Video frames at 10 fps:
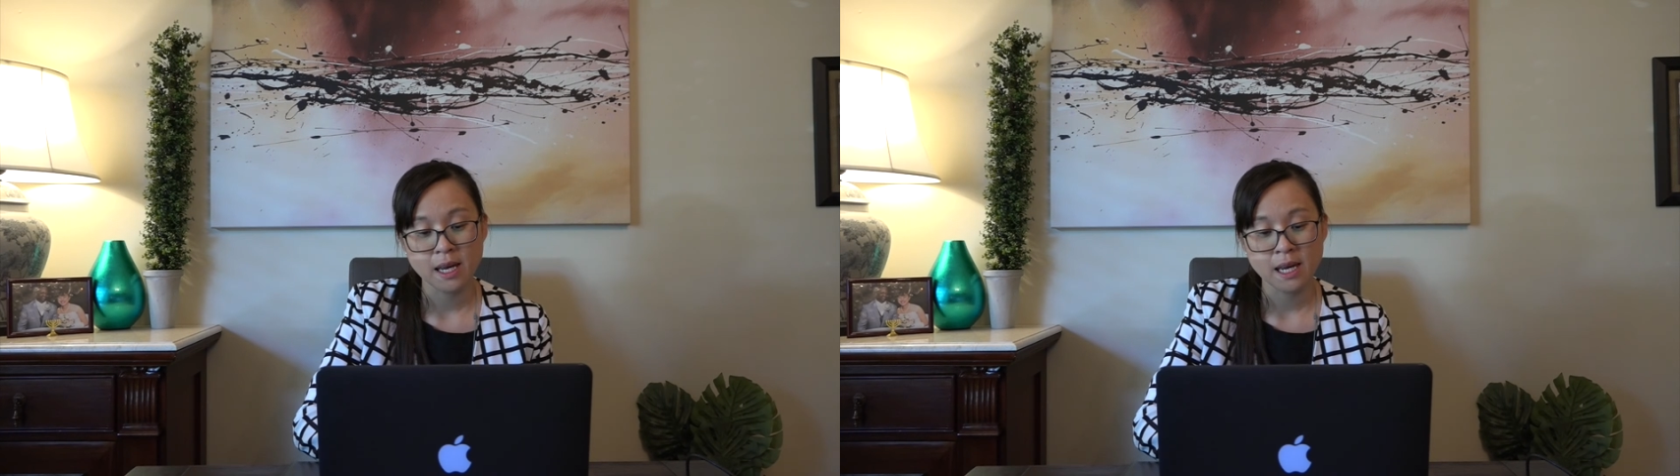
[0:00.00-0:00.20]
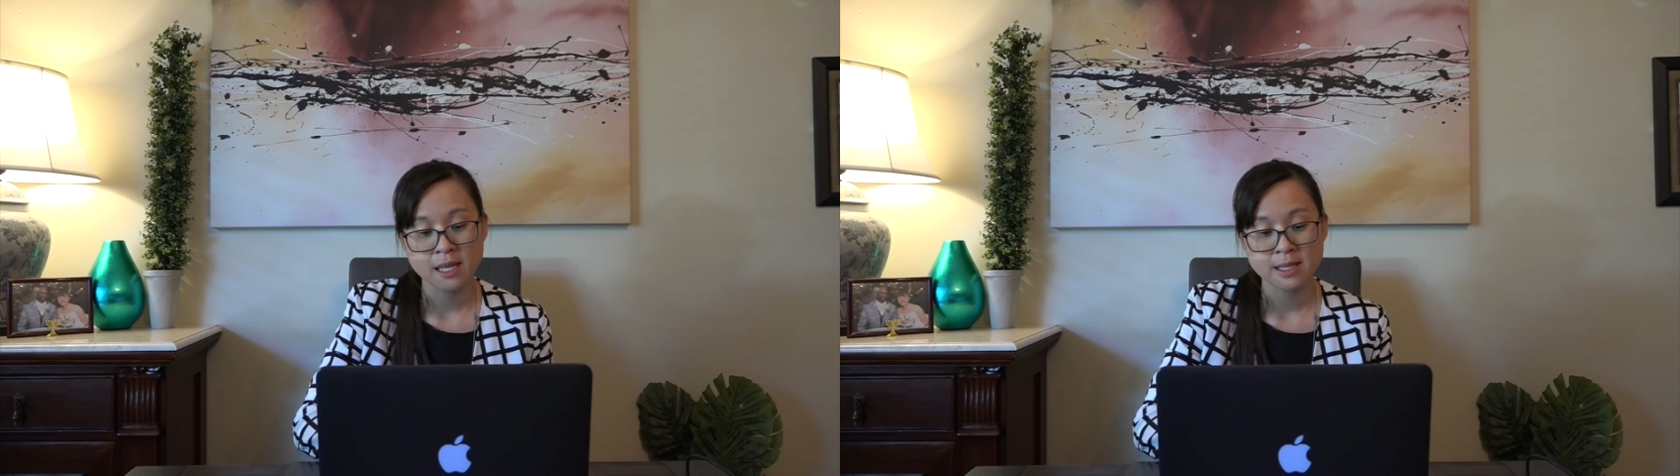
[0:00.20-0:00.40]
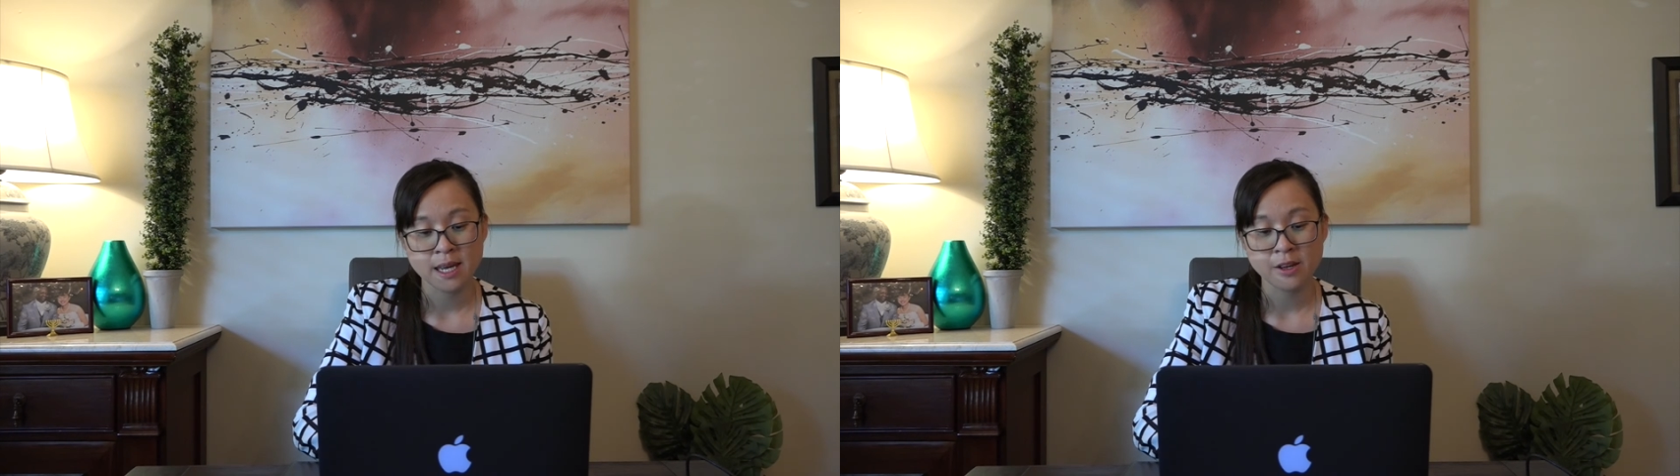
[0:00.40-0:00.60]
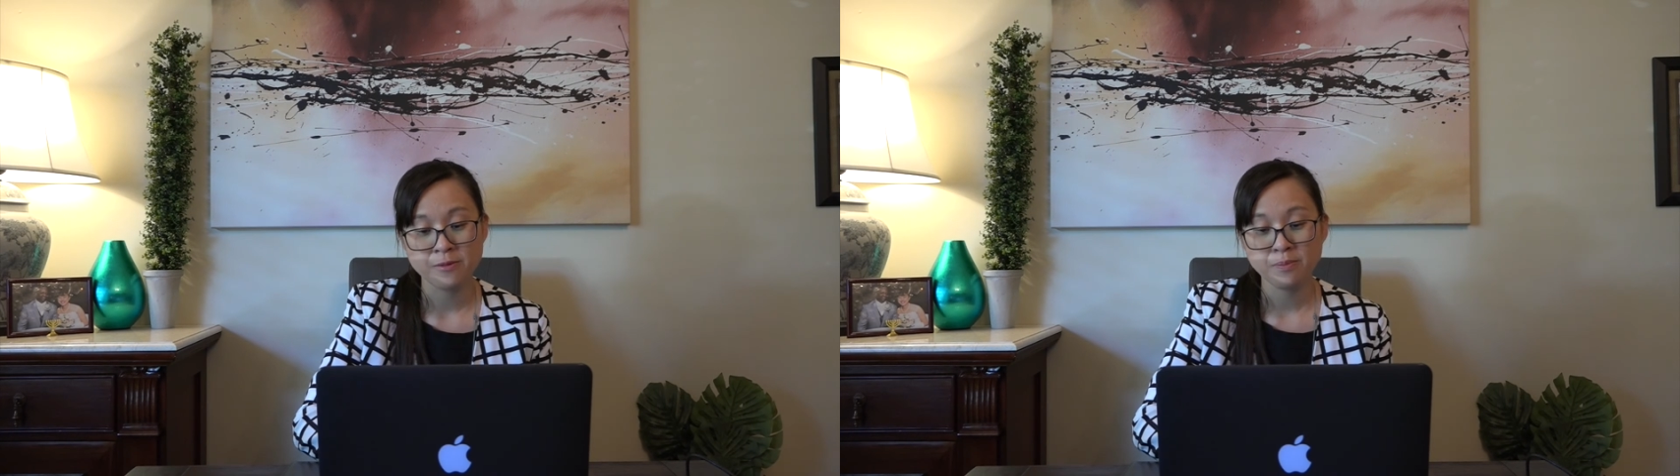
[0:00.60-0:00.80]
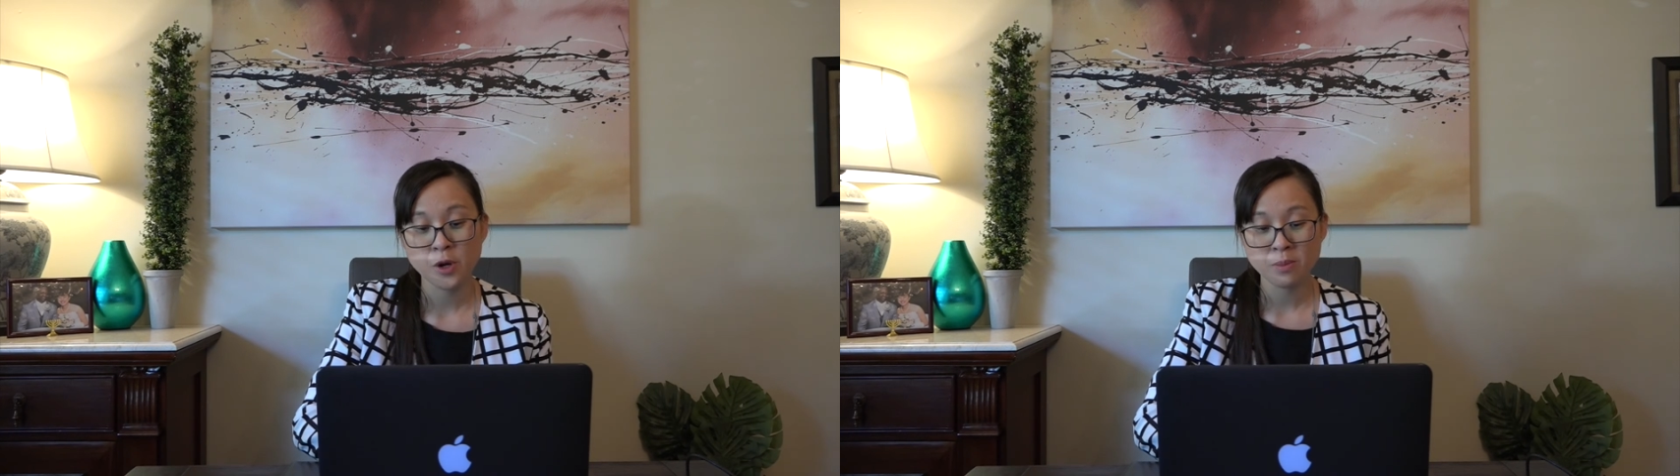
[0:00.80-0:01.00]
as a
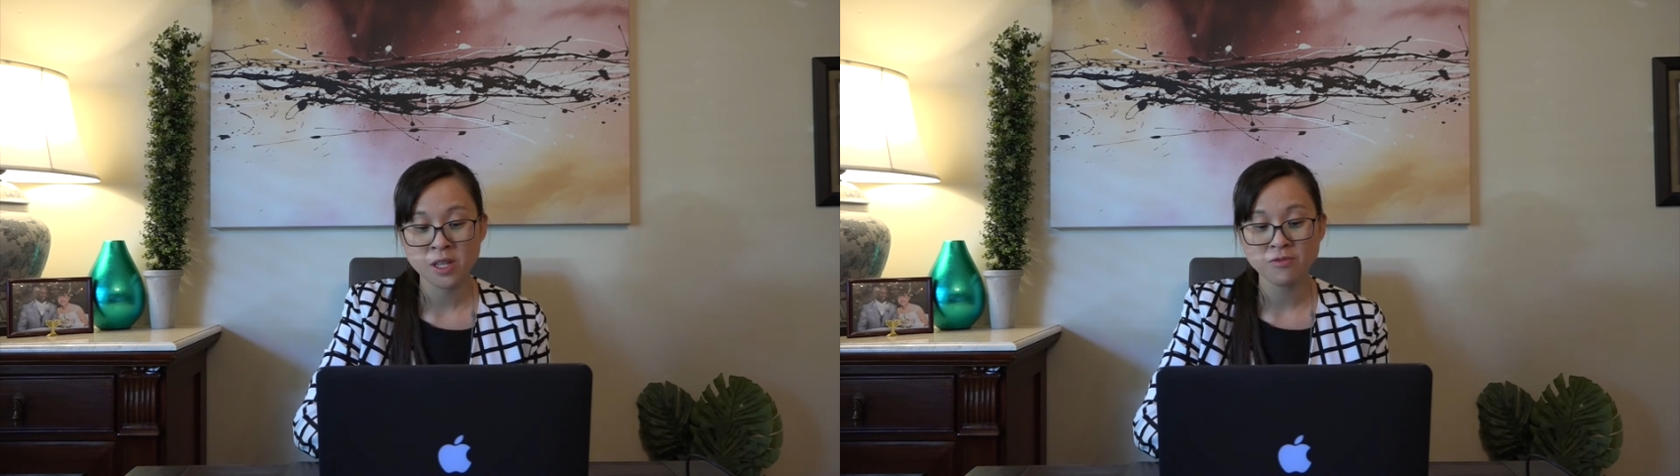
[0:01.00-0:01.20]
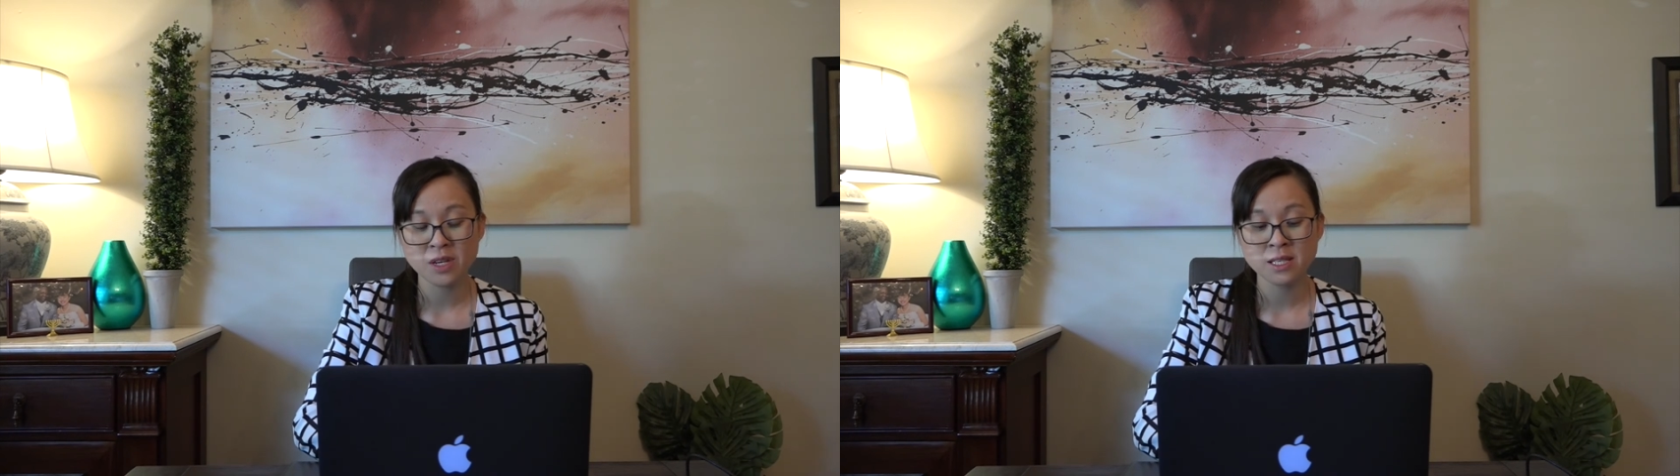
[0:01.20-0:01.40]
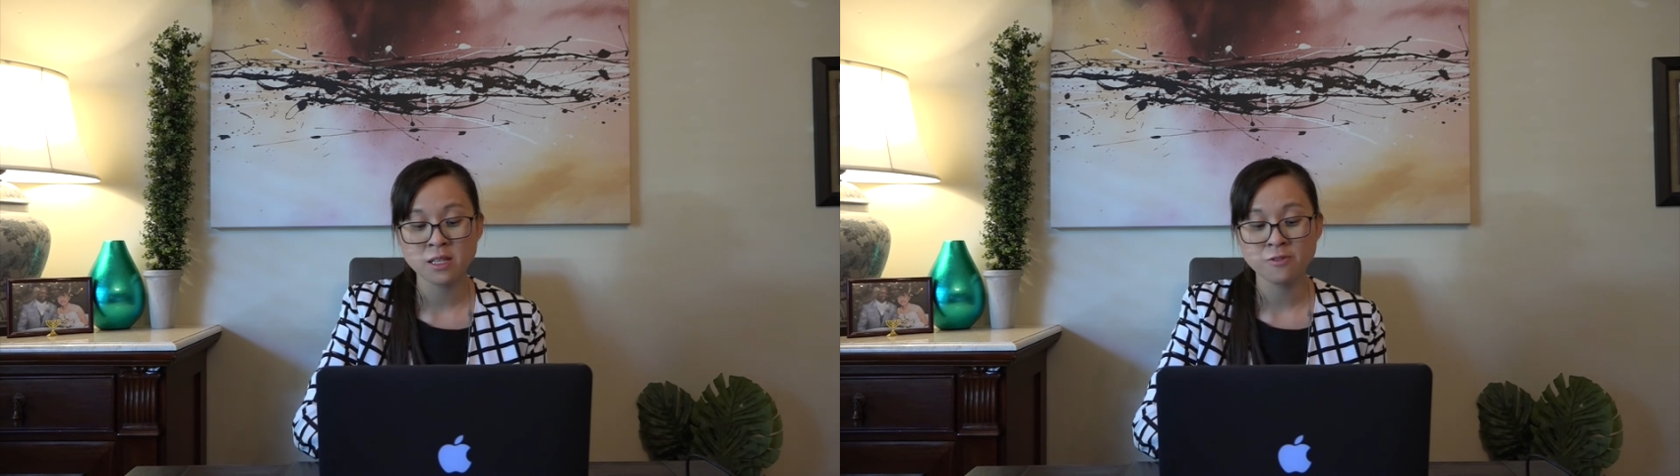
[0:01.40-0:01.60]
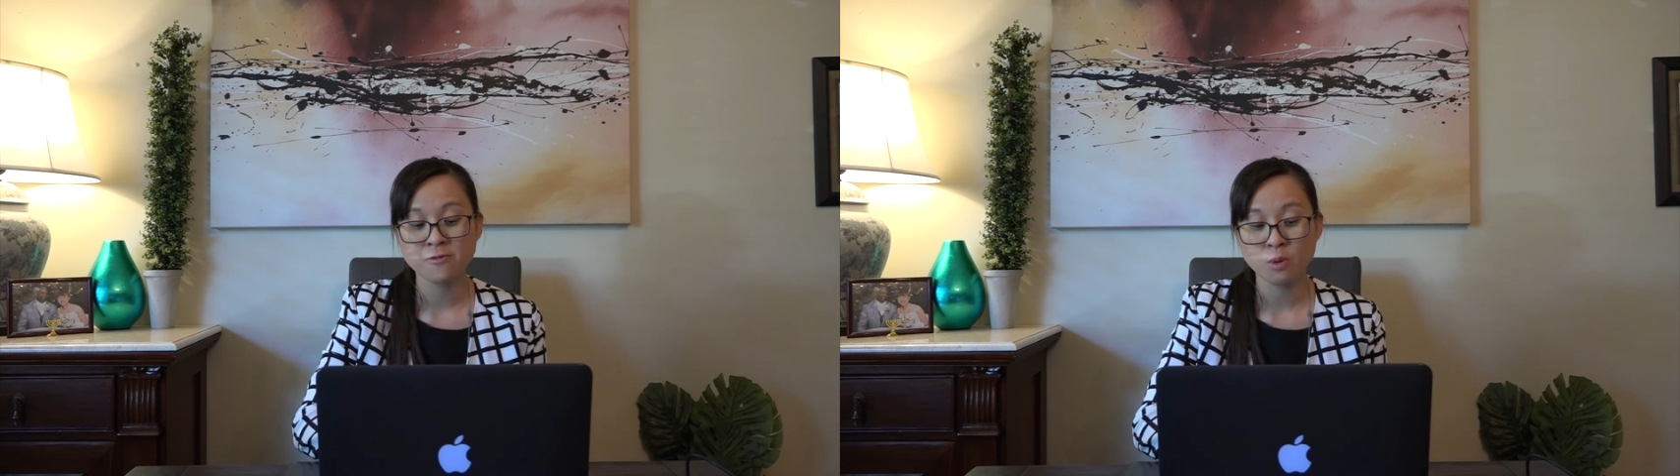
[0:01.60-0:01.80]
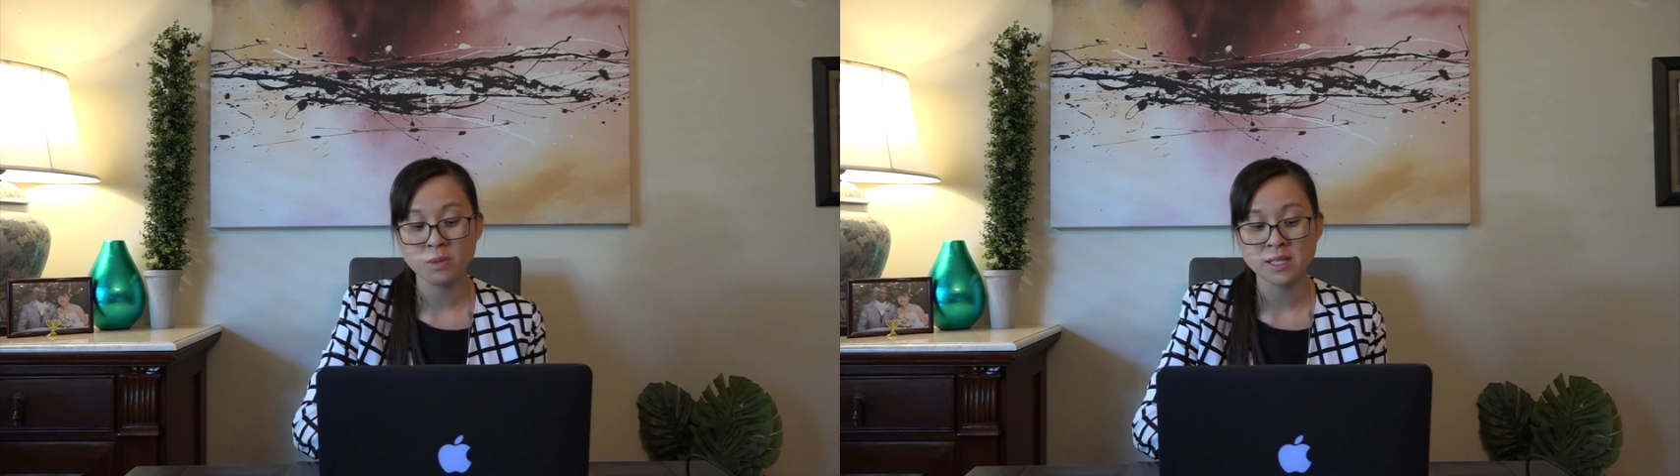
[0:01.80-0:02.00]
permanent resident,
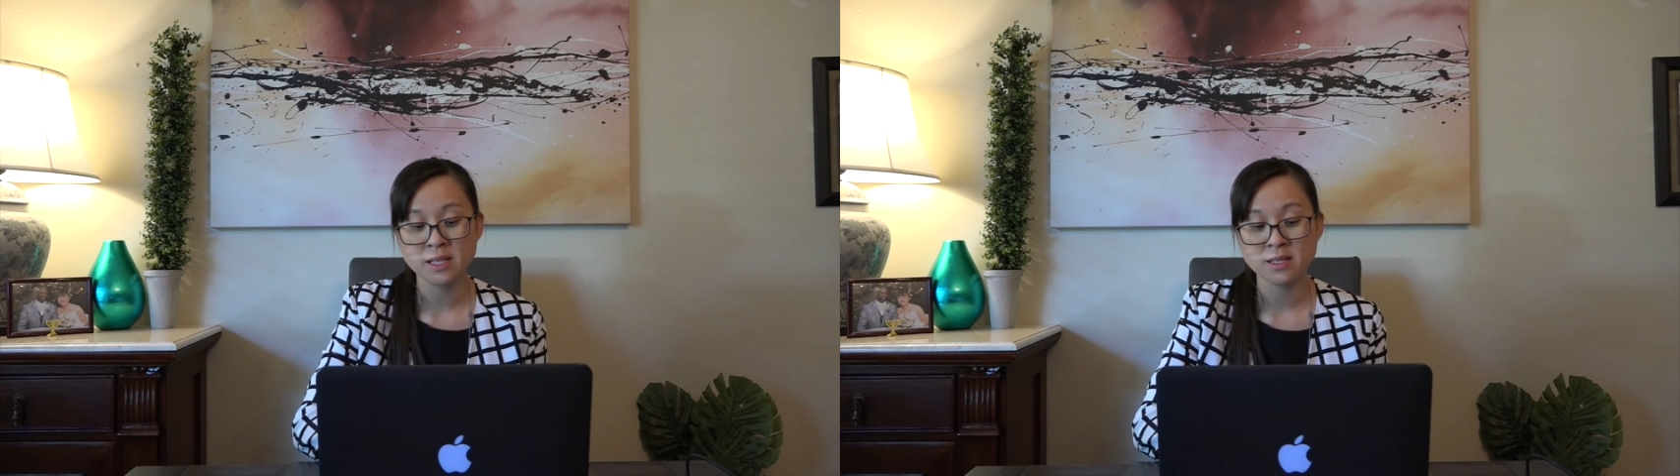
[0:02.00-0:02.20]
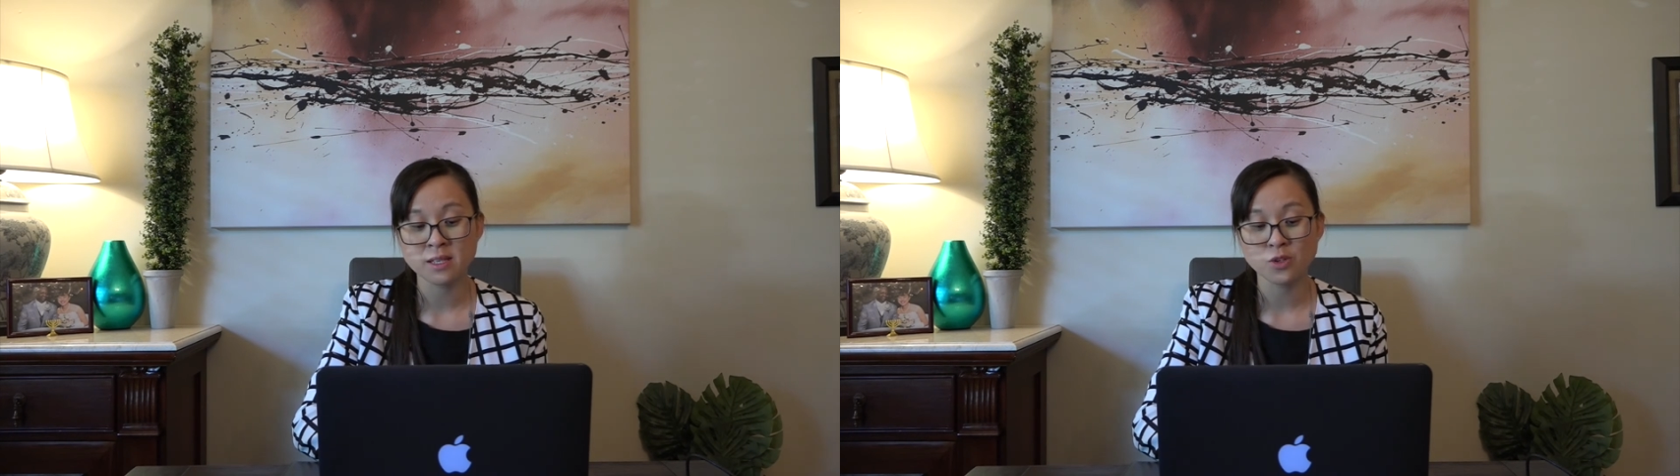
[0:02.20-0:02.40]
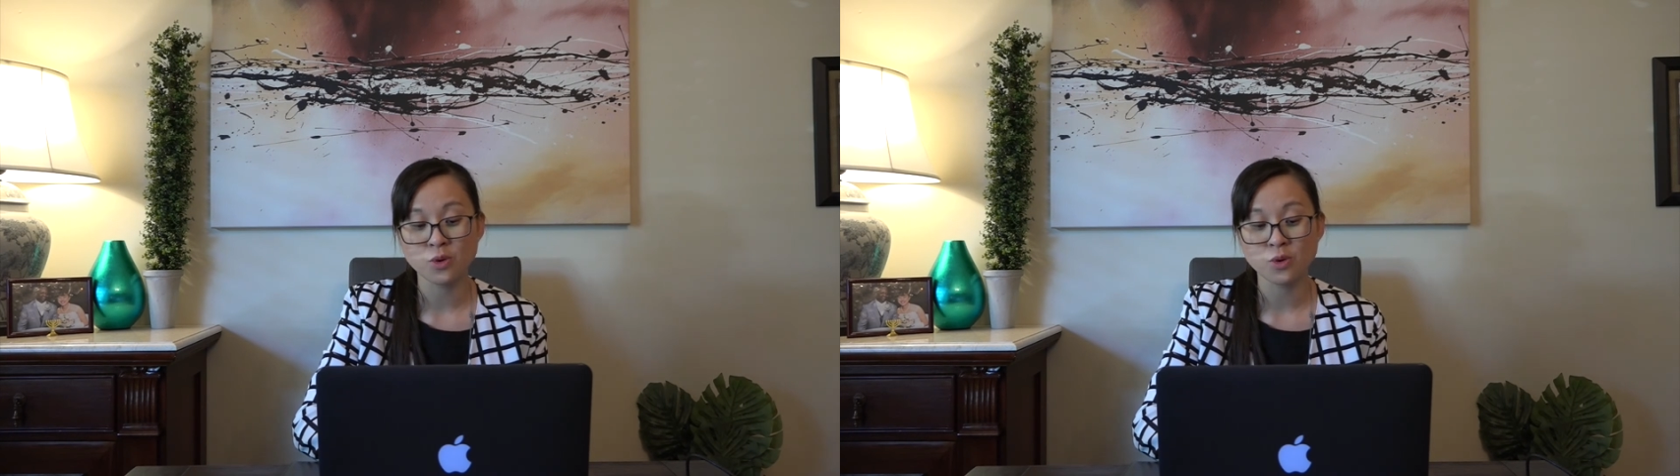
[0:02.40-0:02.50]
former citizen,